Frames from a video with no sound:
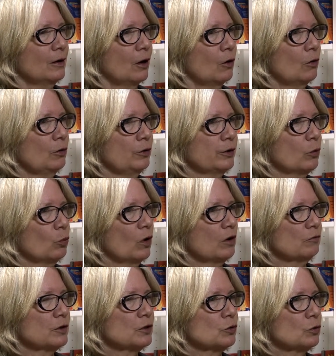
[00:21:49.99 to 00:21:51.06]
a hold on
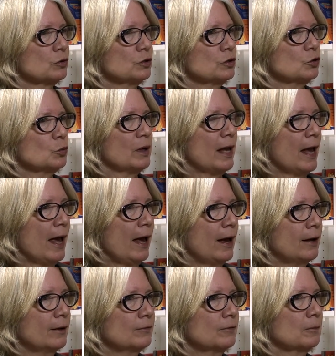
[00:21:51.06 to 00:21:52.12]
what resources we
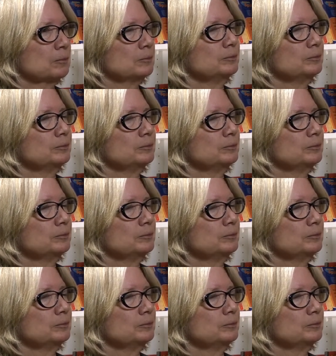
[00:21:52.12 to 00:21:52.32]
have,